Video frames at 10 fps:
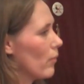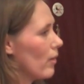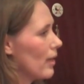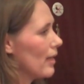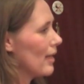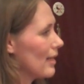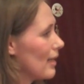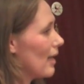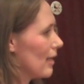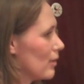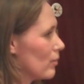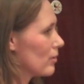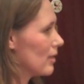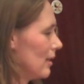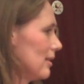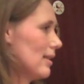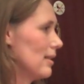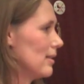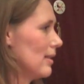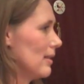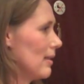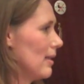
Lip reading: more that I use intention.